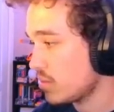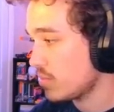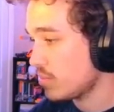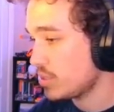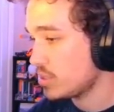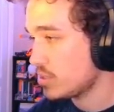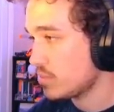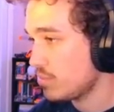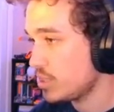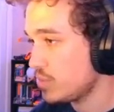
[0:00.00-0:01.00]
Please,
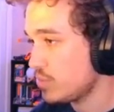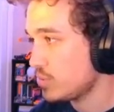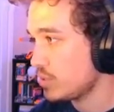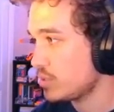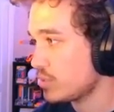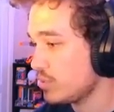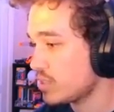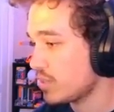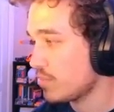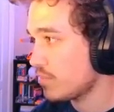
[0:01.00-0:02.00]
please, please, please, please come.